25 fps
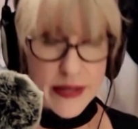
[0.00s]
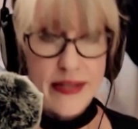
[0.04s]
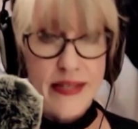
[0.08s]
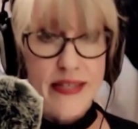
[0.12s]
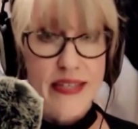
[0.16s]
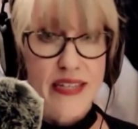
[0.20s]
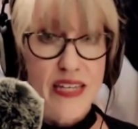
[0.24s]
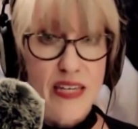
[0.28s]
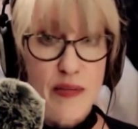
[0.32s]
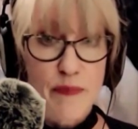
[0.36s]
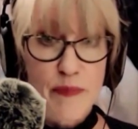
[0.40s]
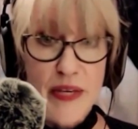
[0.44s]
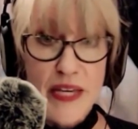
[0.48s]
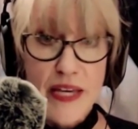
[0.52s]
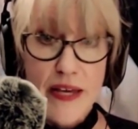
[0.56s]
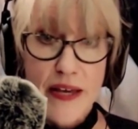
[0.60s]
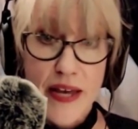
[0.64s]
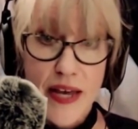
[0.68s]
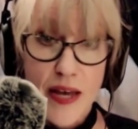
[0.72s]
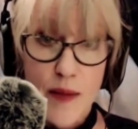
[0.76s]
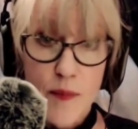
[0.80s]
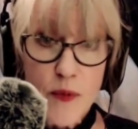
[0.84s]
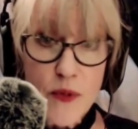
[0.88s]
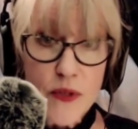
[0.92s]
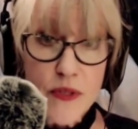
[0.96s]
Keeping
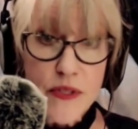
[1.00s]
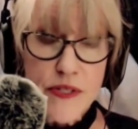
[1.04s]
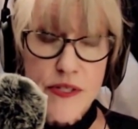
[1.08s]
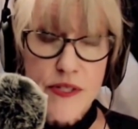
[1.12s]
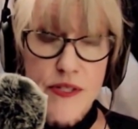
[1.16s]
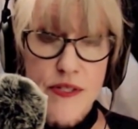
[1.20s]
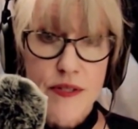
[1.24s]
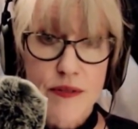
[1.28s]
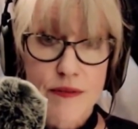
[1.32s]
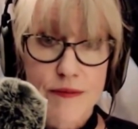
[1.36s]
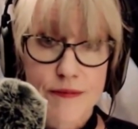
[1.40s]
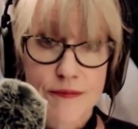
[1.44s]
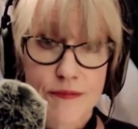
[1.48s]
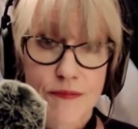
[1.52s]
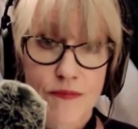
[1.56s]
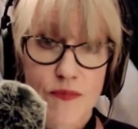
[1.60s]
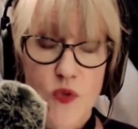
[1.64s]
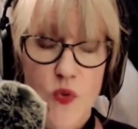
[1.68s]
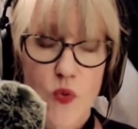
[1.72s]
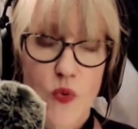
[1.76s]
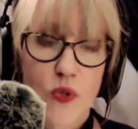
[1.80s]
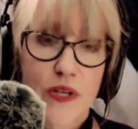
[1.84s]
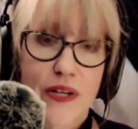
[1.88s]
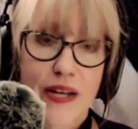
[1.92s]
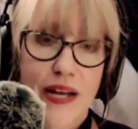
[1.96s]
apples
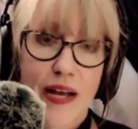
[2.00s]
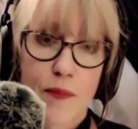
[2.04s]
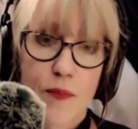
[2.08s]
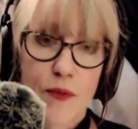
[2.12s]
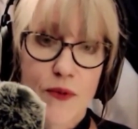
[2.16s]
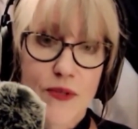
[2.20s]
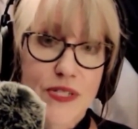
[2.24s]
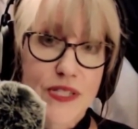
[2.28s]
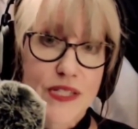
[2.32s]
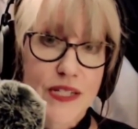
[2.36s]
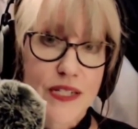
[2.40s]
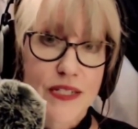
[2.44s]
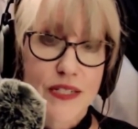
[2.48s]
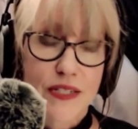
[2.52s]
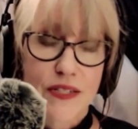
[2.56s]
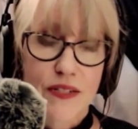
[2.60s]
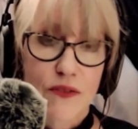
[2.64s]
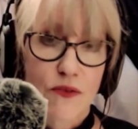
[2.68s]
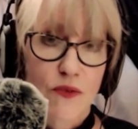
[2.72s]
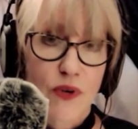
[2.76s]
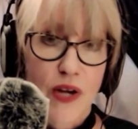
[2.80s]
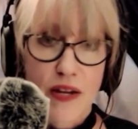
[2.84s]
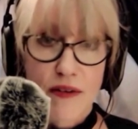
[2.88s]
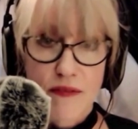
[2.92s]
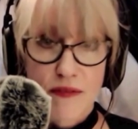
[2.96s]
were apples that didn't
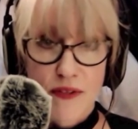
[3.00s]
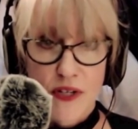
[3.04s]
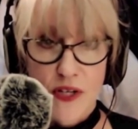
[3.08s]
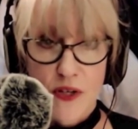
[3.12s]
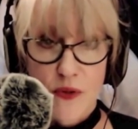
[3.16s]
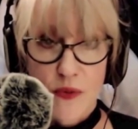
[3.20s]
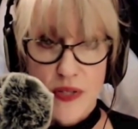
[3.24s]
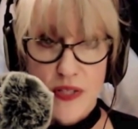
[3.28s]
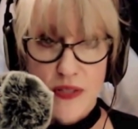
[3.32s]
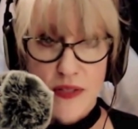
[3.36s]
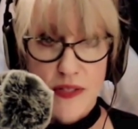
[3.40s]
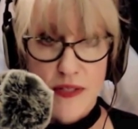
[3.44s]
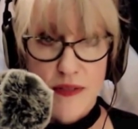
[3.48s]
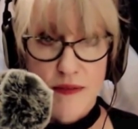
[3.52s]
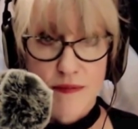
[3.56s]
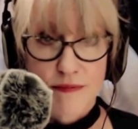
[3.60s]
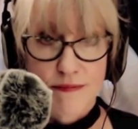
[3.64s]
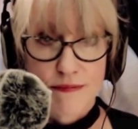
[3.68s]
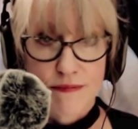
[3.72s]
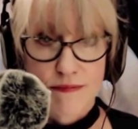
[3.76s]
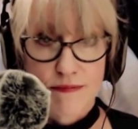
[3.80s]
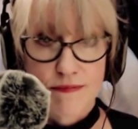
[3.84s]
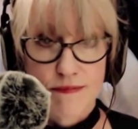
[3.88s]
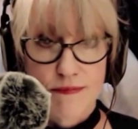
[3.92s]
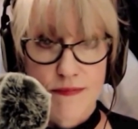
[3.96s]
rot very quickly.
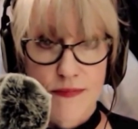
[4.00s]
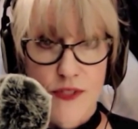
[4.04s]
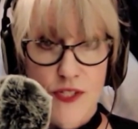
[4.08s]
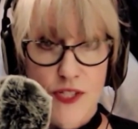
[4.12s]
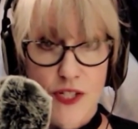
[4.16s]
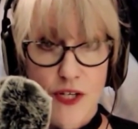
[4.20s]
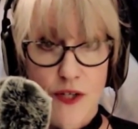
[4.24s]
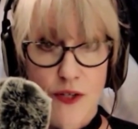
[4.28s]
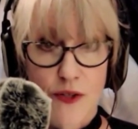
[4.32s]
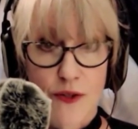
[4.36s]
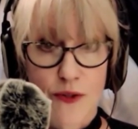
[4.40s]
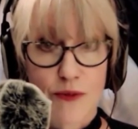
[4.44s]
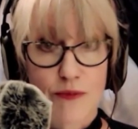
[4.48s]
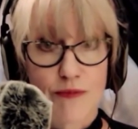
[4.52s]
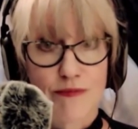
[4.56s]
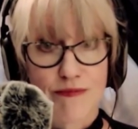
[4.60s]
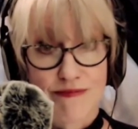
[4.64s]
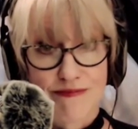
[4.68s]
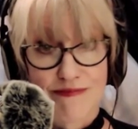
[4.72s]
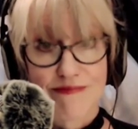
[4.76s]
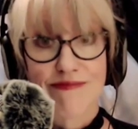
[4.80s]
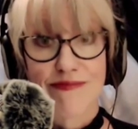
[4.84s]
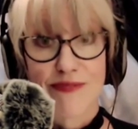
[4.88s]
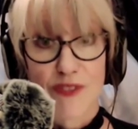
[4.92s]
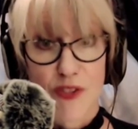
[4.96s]
So
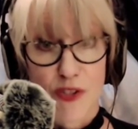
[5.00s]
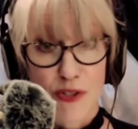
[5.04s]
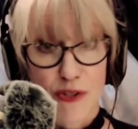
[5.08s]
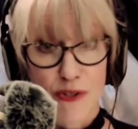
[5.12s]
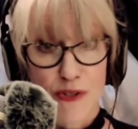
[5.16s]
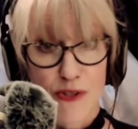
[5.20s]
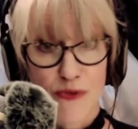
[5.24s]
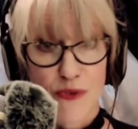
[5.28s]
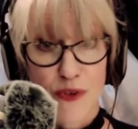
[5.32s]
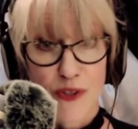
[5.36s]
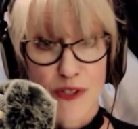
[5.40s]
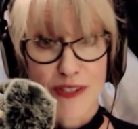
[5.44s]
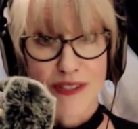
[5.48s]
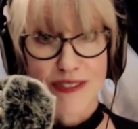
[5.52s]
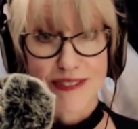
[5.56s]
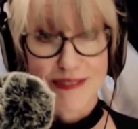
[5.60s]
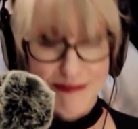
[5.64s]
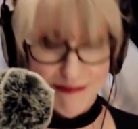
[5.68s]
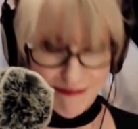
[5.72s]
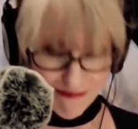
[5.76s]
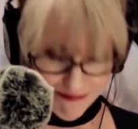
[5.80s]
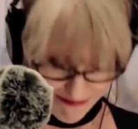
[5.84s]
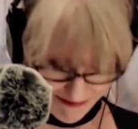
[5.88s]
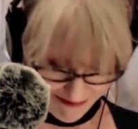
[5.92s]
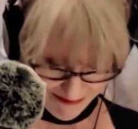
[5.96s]
useful.
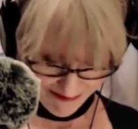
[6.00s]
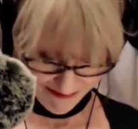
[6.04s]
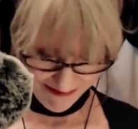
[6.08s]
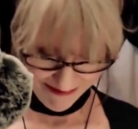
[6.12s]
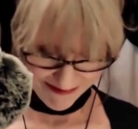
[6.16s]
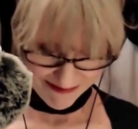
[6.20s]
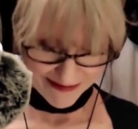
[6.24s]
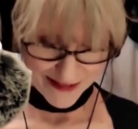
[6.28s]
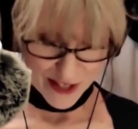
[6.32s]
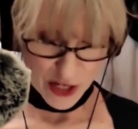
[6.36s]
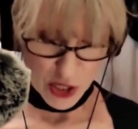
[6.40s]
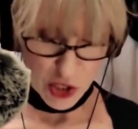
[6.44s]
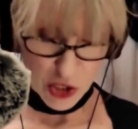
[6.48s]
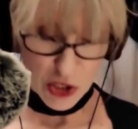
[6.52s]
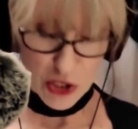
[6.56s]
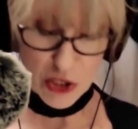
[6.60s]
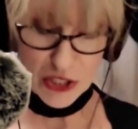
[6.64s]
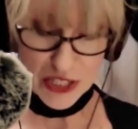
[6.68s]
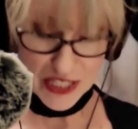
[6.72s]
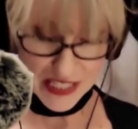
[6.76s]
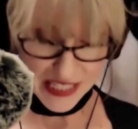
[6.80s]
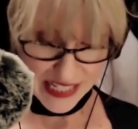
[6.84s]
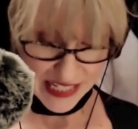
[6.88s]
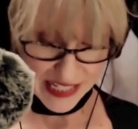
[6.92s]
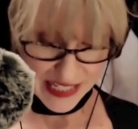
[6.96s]
Good
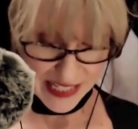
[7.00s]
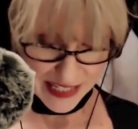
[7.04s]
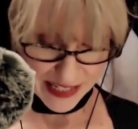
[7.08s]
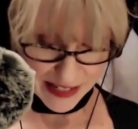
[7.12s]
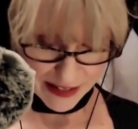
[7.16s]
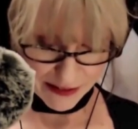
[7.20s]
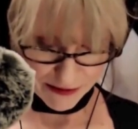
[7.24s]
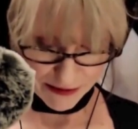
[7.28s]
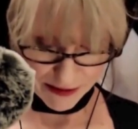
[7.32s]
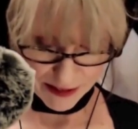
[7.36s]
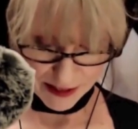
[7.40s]
to have.